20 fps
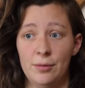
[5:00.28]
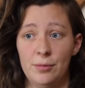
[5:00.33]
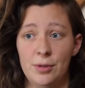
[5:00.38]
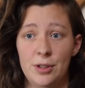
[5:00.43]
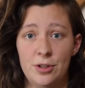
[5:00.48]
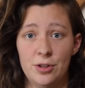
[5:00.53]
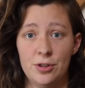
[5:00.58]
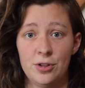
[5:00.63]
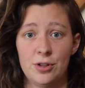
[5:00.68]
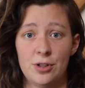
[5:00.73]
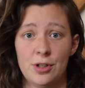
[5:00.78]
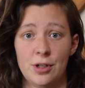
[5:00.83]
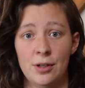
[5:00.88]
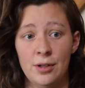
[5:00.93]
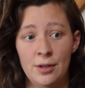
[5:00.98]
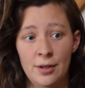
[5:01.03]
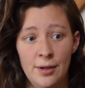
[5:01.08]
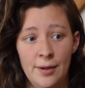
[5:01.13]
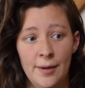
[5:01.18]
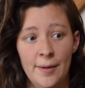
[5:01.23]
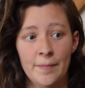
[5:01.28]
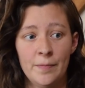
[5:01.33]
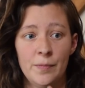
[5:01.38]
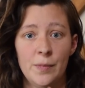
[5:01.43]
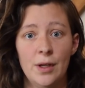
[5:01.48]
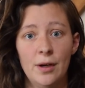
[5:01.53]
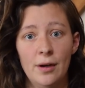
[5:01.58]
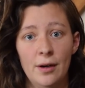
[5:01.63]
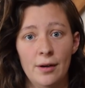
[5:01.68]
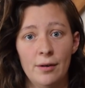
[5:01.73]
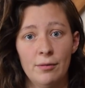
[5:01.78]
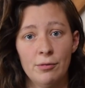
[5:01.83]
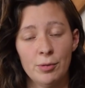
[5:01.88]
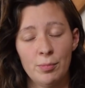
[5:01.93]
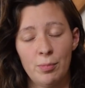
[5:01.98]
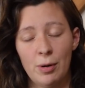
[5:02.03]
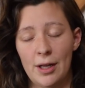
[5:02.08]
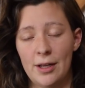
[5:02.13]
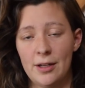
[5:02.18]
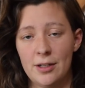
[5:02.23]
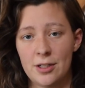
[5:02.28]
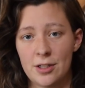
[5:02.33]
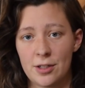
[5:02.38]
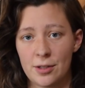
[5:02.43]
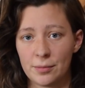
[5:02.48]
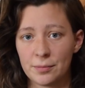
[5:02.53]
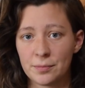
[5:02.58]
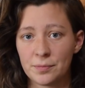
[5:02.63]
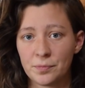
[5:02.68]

just replaced